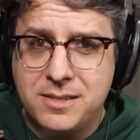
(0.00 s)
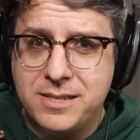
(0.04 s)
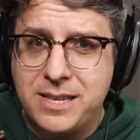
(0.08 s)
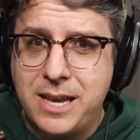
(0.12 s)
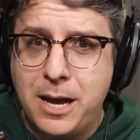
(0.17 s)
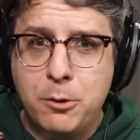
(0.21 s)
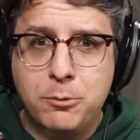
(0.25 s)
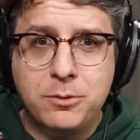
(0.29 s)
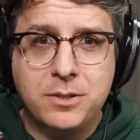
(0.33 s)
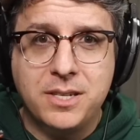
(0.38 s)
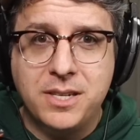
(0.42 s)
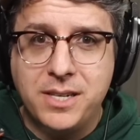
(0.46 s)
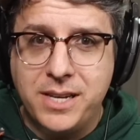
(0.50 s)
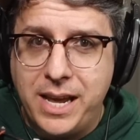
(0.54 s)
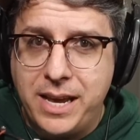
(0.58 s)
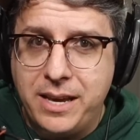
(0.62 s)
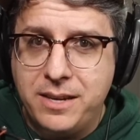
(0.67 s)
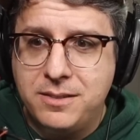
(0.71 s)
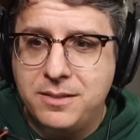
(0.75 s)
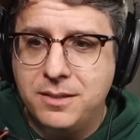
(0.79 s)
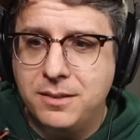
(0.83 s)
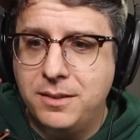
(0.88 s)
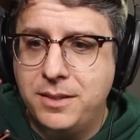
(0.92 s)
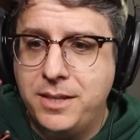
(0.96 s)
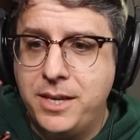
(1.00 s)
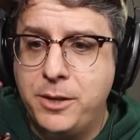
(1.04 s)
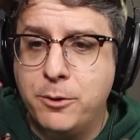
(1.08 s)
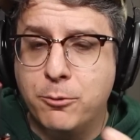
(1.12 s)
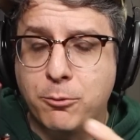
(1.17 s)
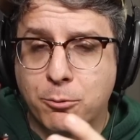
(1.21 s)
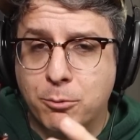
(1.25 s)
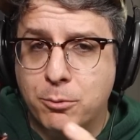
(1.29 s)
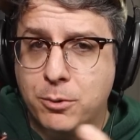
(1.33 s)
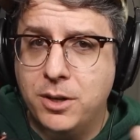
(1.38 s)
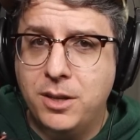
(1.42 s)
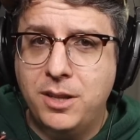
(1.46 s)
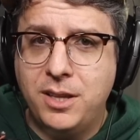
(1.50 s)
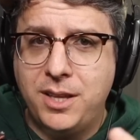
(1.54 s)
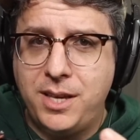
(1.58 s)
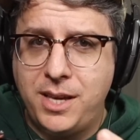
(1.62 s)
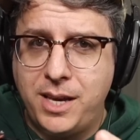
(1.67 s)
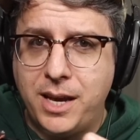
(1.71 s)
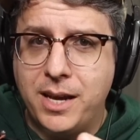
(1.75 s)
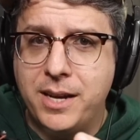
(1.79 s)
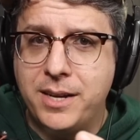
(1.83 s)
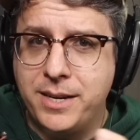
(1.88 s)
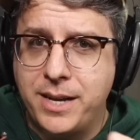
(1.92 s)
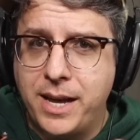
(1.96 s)
sound nasally,
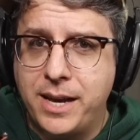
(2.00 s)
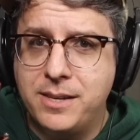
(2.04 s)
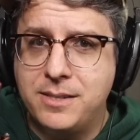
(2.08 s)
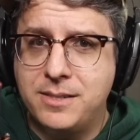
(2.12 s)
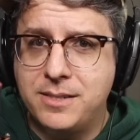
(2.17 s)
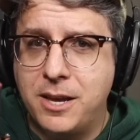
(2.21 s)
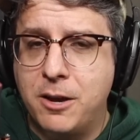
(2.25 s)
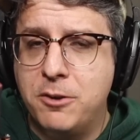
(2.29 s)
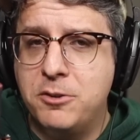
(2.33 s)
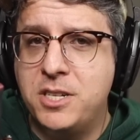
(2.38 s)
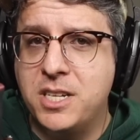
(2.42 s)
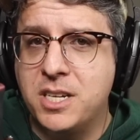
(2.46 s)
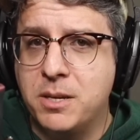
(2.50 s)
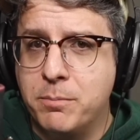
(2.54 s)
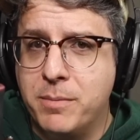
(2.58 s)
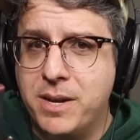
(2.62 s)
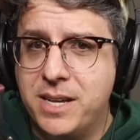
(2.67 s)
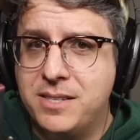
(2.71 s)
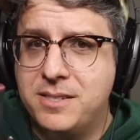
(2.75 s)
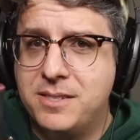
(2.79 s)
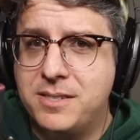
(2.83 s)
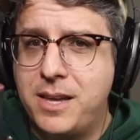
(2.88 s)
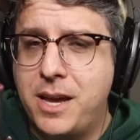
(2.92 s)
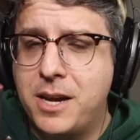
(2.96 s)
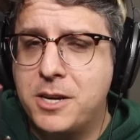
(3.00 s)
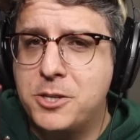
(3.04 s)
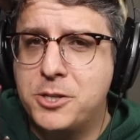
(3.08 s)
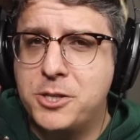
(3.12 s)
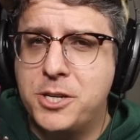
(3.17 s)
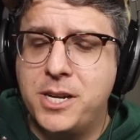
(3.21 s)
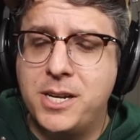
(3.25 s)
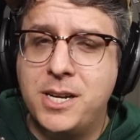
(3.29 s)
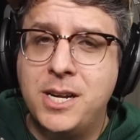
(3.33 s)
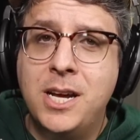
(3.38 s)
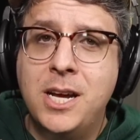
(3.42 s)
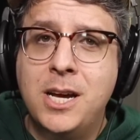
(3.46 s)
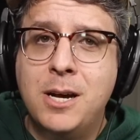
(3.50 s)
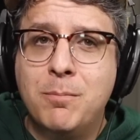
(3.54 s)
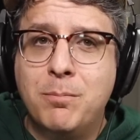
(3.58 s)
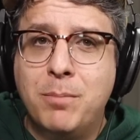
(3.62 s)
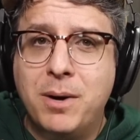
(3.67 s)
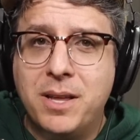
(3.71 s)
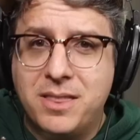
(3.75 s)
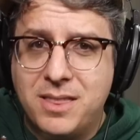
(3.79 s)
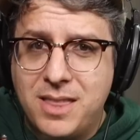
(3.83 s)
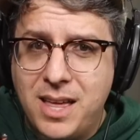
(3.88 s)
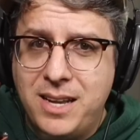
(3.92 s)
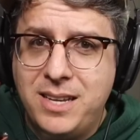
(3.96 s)
really a nice sounding midsection.
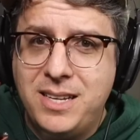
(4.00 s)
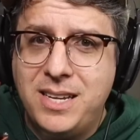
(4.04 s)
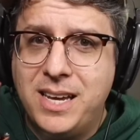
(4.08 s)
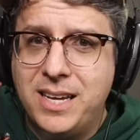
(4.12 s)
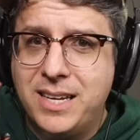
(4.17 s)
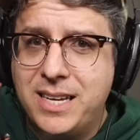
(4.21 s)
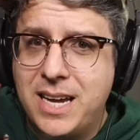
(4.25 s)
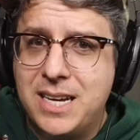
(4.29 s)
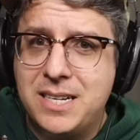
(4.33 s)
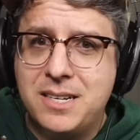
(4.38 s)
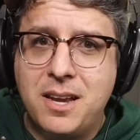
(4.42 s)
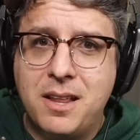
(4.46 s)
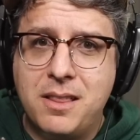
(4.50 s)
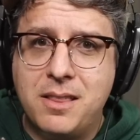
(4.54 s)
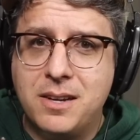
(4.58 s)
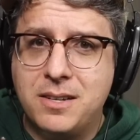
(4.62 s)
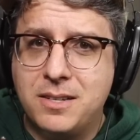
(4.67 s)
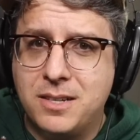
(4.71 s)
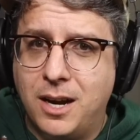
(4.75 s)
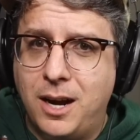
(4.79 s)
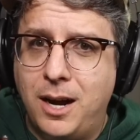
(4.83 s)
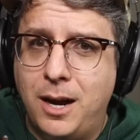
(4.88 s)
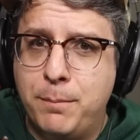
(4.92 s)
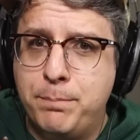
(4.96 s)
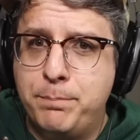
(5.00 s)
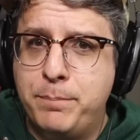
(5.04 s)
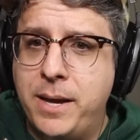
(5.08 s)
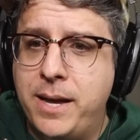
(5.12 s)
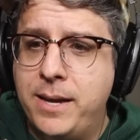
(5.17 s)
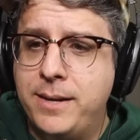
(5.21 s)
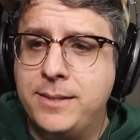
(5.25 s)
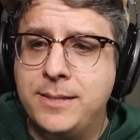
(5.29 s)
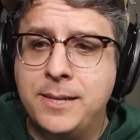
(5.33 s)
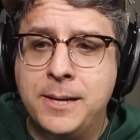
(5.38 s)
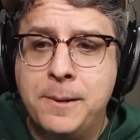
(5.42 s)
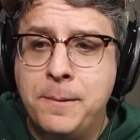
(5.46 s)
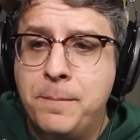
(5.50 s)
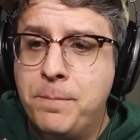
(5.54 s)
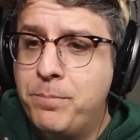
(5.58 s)
But then you get to the top end.